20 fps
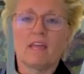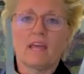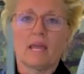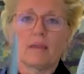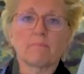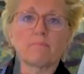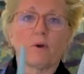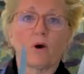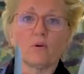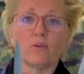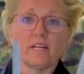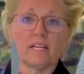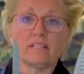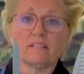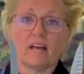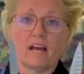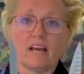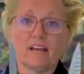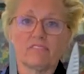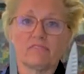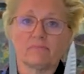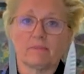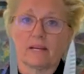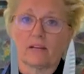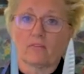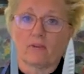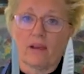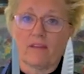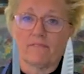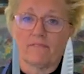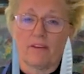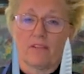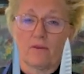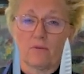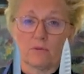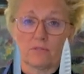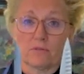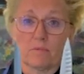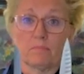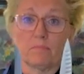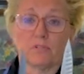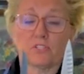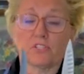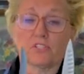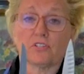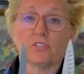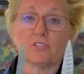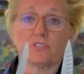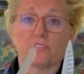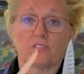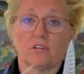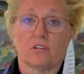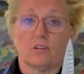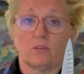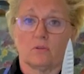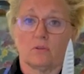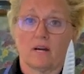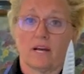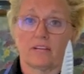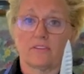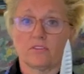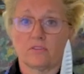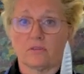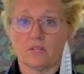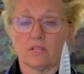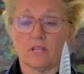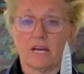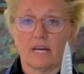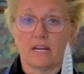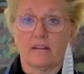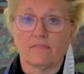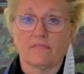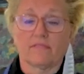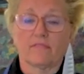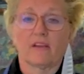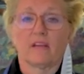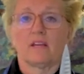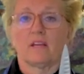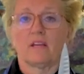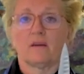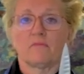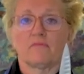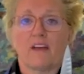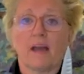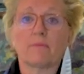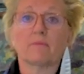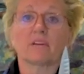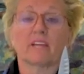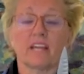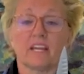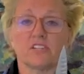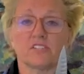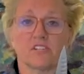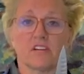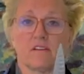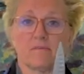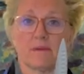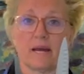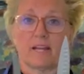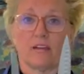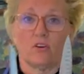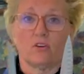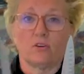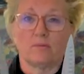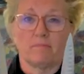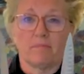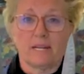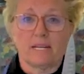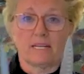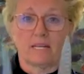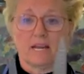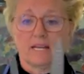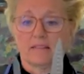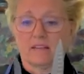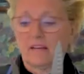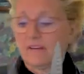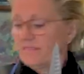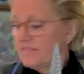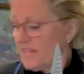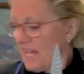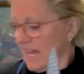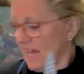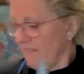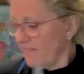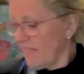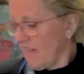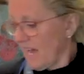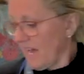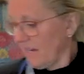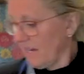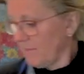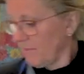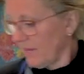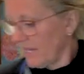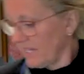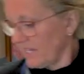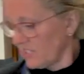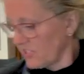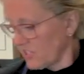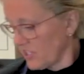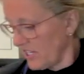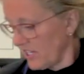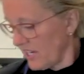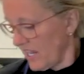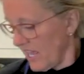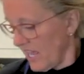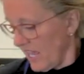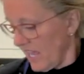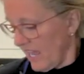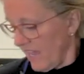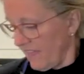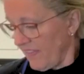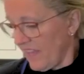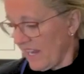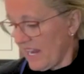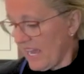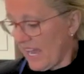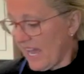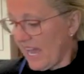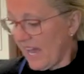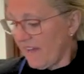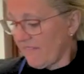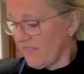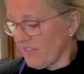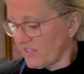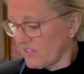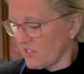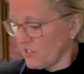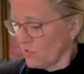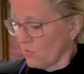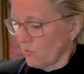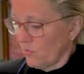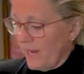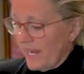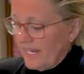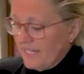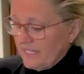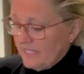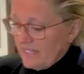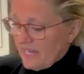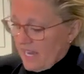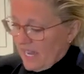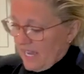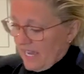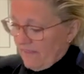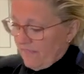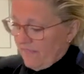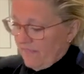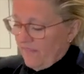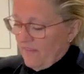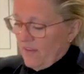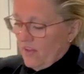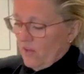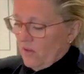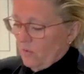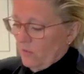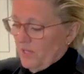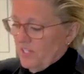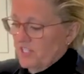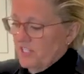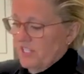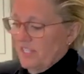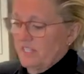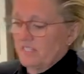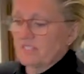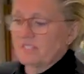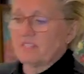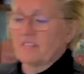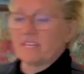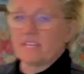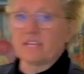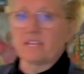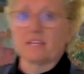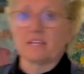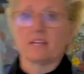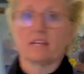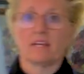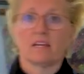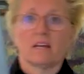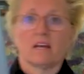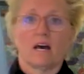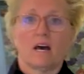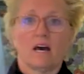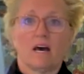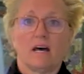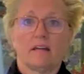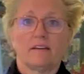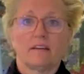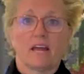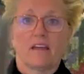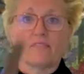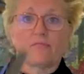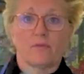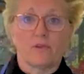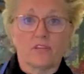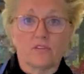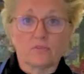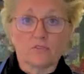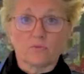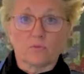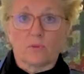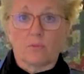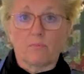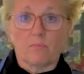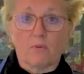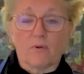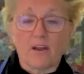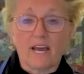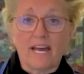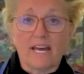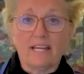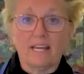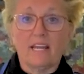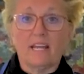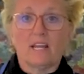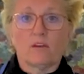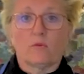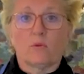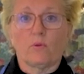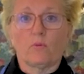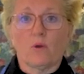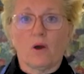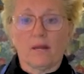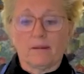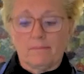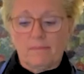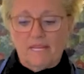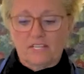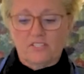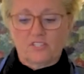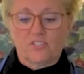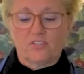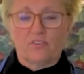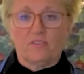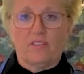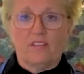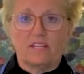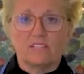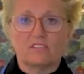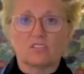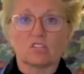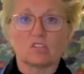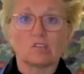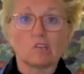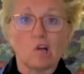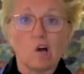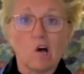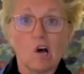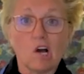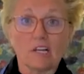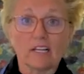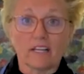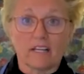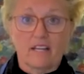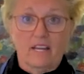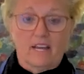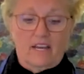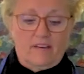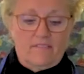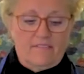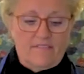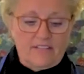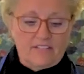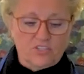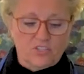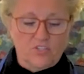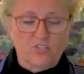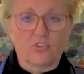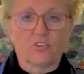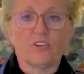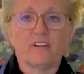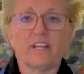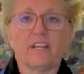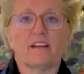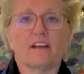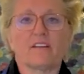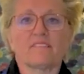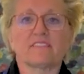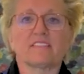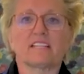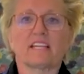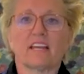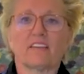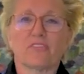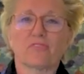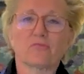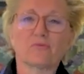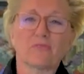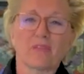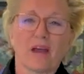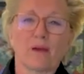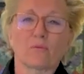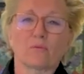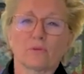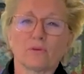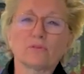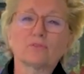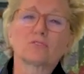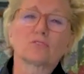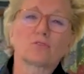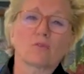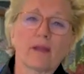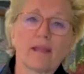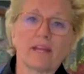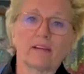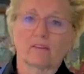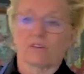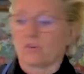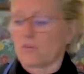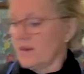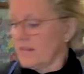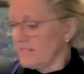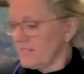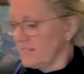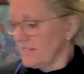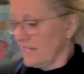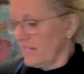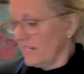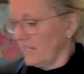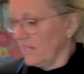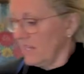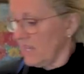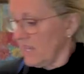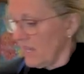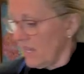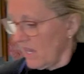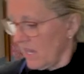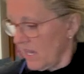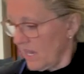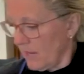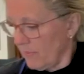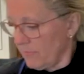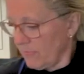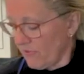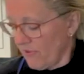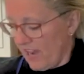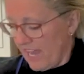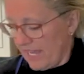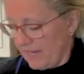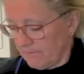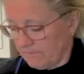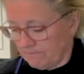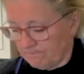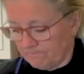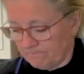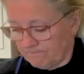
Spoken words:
A boning knife. My grandfather was a butcher, so I do a lot of fabrication of my own meat. I love to have that in my kitchen. And then I have the serrated knife, which is the knife we use with bread. We want to make sure that it's long enough and sturdy enough to get through that real great crusty bread.